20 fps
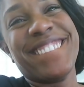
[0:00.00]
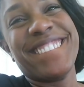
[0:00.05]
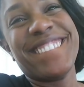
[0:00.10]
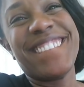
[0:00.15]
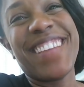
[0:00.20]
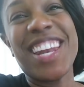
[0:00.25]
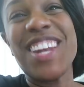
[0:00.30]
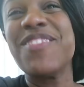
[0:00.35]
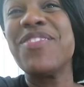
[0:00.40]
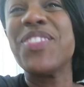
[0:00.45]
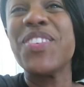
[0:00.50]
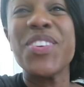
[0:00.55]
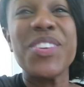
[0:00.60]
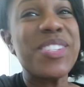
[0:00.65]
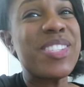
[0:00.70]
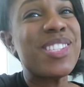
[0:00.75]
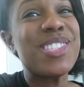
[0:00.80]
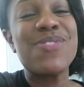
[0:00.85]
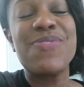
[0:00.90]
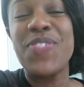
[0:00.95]
And of
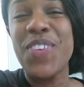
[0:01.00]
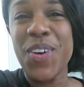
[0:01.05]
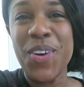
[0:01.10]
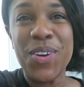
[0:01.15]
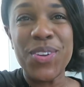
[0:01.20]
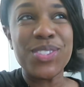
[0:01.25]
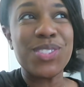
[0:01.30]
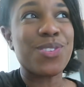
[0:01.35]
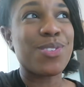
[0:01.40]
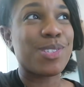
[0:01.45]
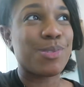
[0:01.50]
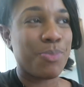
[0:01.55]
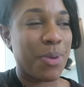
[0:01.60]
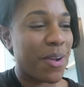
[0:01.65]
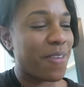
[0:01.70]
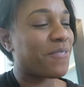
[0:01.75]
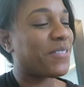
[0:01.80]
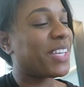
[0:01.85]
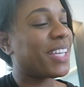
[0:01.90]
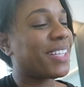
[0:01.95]
course it's fall, so it's
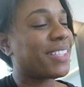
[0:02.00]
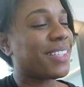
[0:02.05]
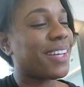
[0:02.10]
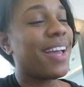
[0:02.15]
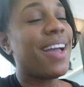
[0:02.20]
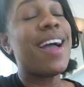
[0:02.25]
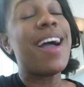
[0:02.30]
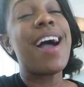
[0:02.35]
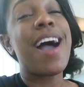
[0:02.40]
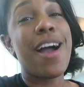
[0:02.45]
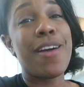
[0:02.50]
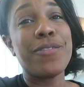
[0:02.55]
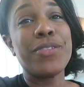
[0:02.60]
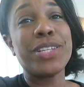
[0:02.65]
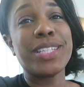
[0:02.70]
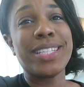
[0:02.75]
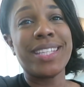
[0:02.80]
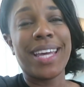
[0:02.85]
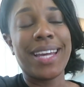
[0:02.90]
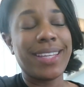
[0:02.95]
perfect. I
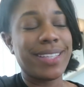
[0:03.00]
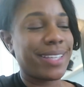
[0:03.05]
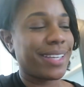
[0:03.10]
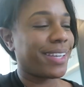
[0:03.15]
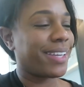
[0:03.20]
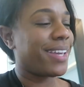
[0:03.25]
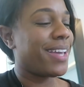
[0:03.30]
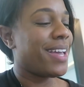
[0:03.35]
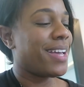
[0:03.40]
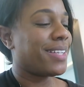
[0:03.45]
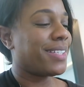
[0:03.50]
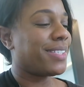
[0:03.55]
really like it.